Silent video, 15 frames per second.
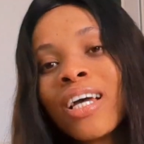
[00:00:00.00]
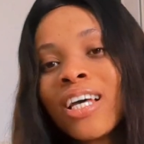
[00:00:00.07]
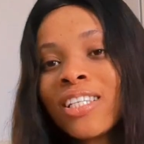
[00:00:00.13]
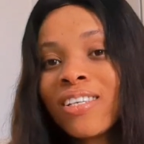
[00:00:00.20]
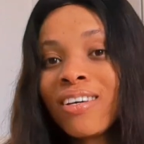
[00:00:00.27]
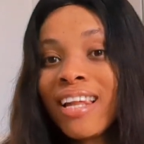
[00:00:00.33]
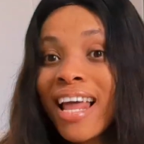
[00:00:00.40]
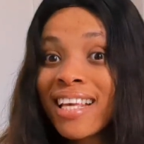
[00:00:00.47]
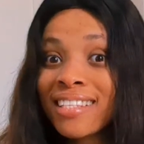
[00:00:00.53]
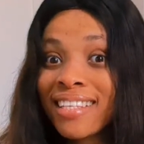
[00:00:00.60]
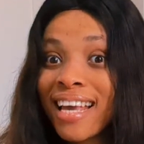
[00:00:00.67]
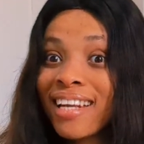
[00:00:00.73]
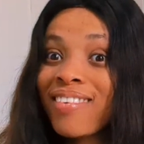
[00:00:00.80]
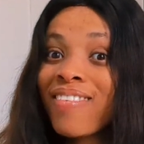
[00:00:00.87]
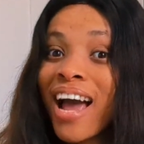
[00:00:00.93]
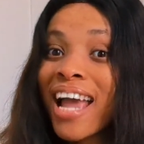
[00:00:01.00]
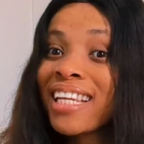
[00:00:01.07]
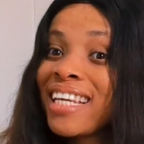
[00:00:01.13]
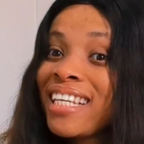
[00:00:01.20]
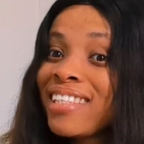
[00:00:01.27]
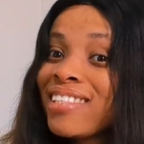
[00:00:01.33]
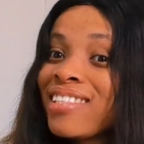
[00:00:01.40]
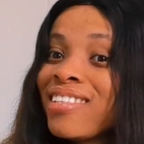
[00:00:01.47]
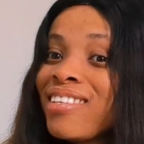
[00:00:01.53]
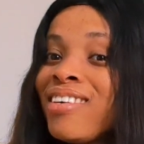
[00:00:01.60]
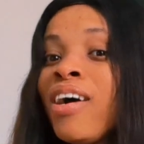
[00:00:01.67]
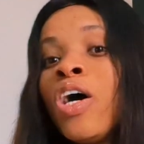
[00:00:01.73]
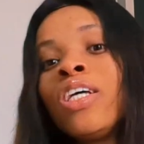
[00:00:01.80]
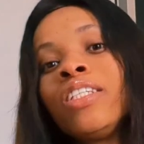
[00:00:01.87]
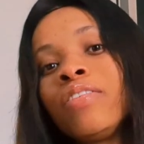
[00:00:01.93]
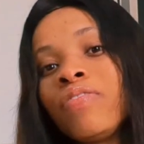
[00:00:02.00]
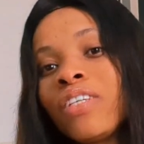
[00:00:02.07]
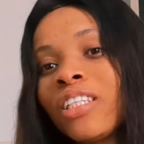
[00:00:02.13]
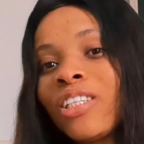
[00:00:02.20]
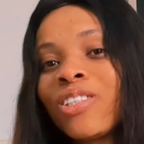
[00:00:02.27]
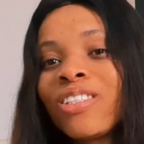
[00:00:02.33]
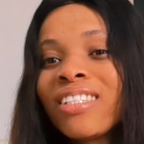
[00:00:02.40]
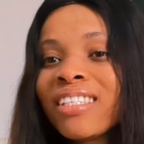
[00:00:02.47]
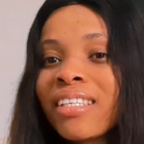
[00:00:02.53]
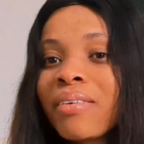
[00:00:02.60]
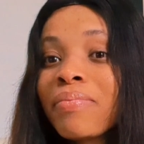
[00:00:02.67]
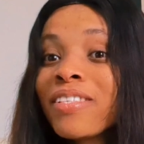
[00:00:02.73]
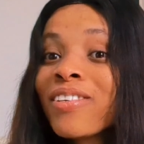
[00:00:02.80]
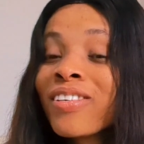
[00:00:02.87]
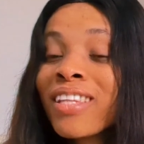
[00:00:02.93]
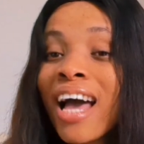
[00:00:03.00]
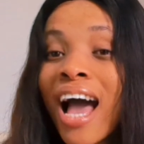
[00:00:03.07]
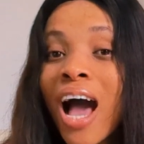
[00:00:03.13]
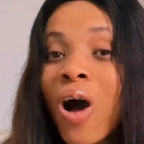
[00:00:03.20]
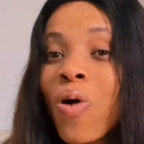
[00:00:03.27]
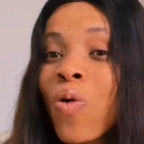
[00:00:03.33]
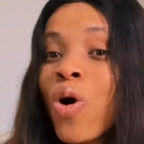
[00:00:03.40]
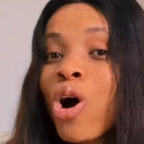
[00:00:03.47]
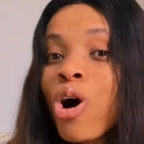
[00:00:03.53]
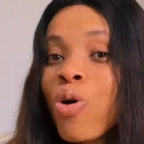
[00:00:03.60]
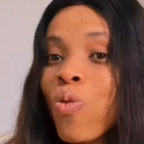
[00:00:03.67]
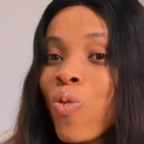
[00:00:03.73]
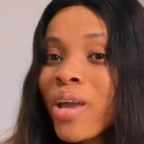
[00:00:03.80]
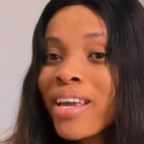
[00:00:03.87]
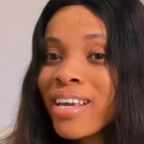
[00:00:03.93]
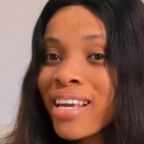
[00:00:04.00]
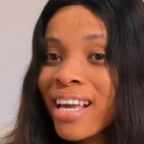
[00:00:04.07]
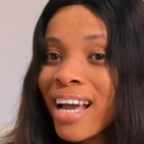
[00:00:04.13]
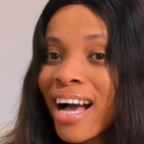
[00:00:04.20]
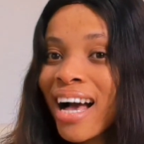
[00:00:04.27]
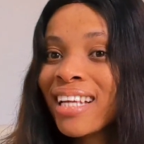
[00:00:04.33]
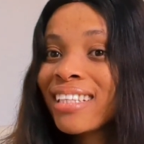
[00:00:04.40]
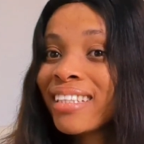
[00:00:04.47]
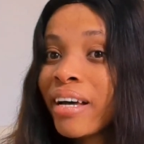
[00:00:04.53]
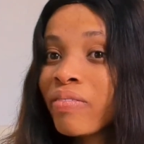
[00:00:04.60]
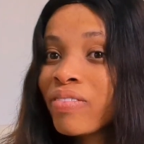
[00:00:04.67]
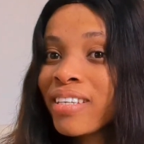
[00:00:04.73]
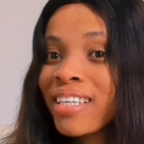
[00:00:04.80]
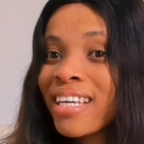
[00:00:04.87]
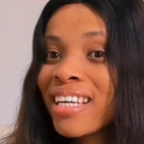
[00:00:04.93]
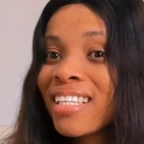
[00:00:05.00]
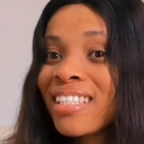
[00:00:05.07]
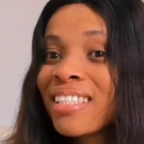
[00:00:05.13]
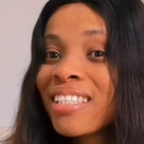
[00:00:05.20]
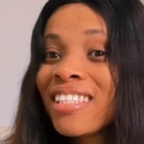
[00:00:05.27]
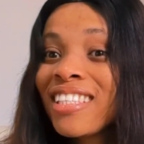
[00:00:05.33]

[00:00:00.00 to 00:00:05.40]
So, let's get right into the video tips on how we can navigate